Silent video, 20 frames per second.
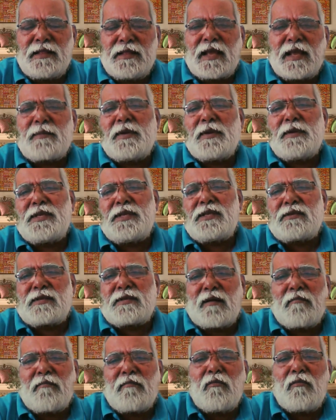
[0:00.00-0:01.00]
there may be
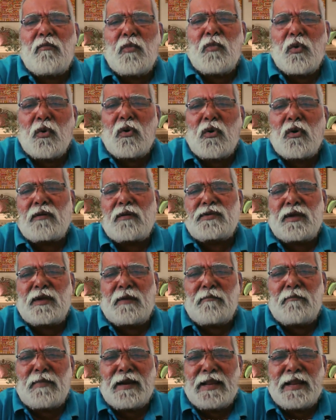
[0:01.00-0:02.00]
some more,
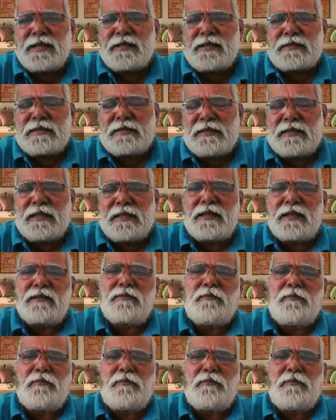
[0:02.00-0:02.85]
some less. There is,